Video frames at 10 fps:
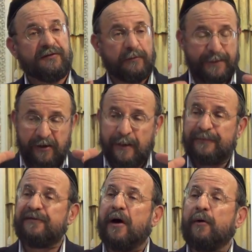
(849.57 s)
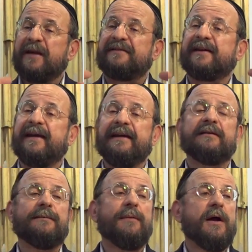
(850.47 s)
so it becomes known as the
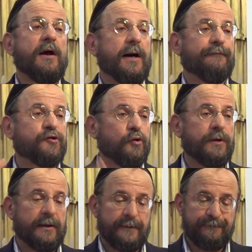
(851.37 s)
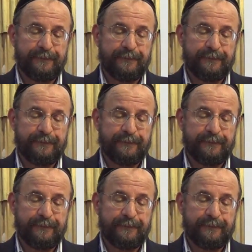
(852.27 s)
Kingdom of Judah.